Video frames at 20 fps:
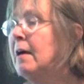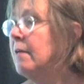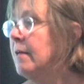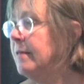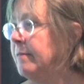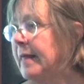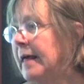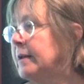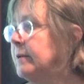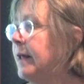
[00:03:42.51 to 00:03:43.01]

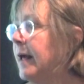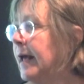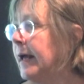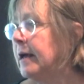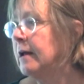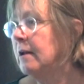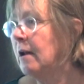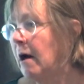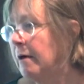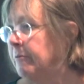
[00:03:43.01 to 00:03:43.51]
and then
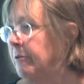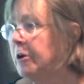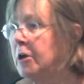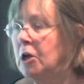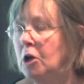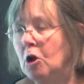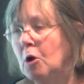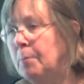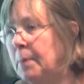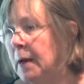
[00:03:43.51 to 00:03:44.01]
take another
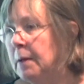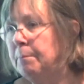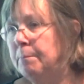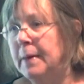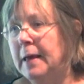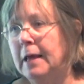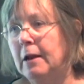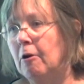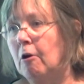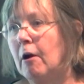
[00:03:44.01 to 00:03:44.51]
cubic
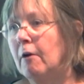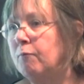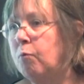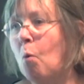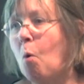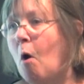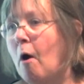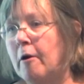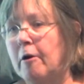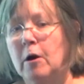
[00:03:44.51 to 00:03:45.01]
meter of
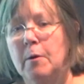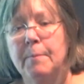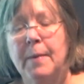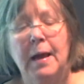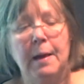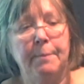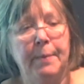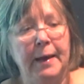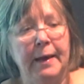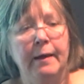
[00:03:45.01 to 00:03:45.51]
water,
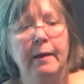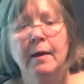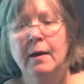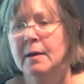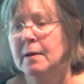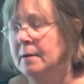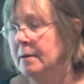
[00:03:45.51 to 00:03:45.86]
maybe